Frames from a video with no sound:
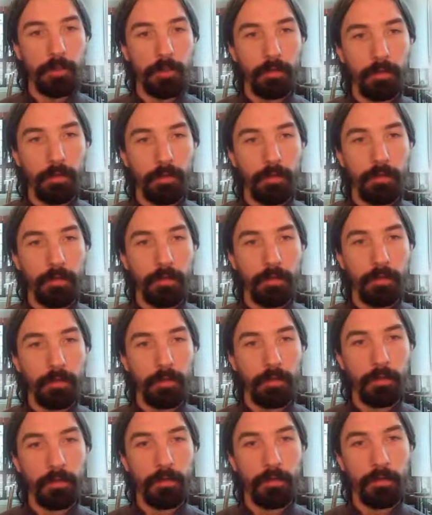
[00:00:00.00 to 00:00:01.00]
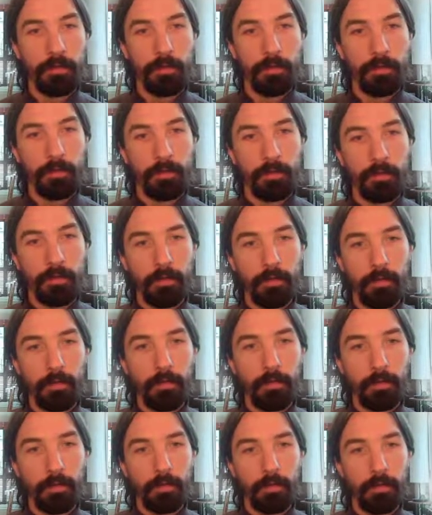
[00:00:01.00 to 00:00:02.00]

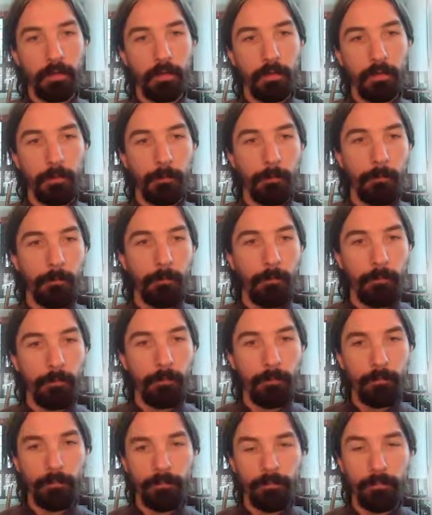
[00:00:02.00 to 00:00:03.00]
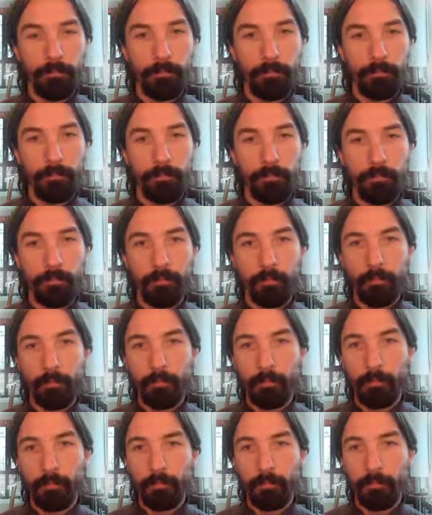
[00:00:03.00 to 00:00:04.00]

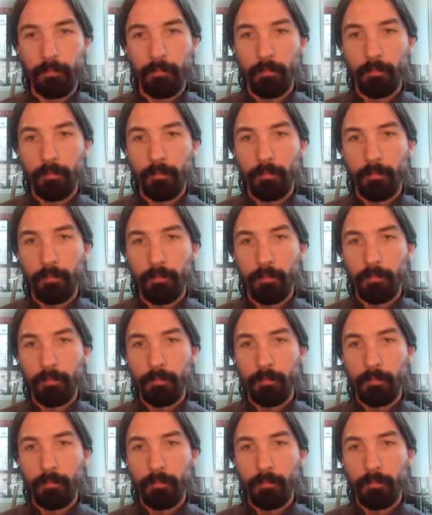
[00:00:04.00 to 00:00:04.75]
Nothing is said.